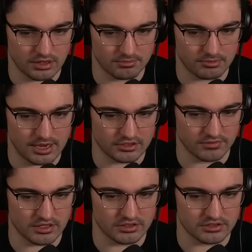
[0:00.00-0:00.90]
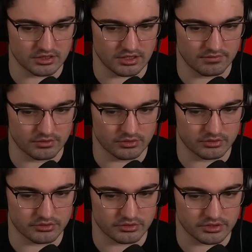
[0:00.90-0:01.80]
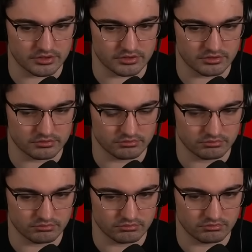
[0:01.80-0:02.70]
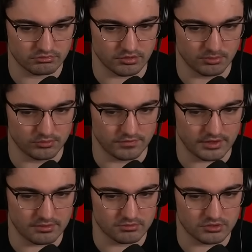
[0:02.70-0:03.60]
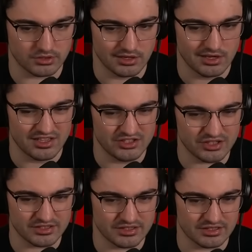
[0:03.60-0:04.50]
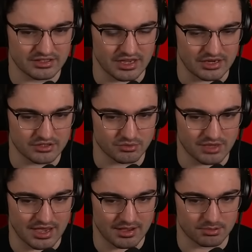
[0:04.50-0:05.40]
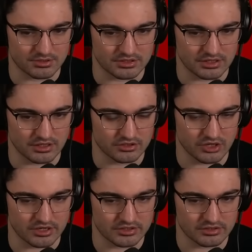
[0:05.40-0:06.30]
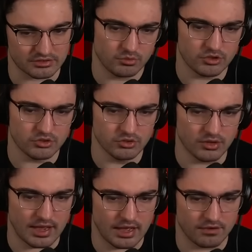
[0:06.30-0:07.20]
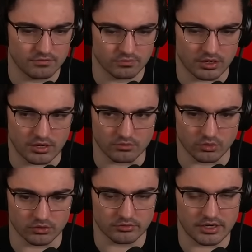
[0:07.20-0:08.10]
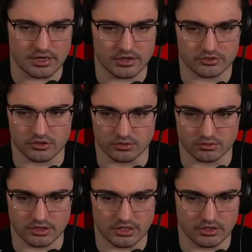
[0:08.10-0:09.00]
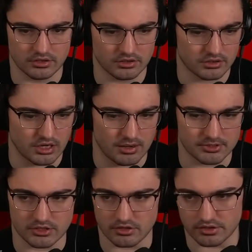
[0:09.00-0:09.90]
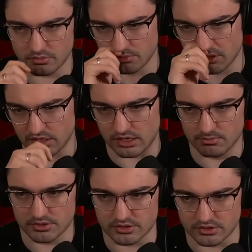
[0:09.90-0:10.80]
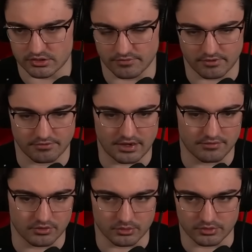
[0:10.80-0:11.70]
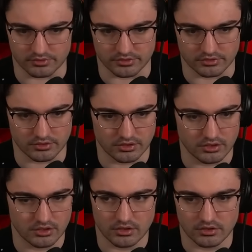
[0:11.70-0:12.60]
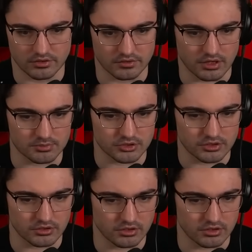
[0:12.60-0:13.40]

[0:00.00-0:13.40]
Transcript: I'm activating these levers or the blue flames just in case we happen to get chests. We do have high roller right now, so getting commissary will be hype because it does give us 5 coins and this option here.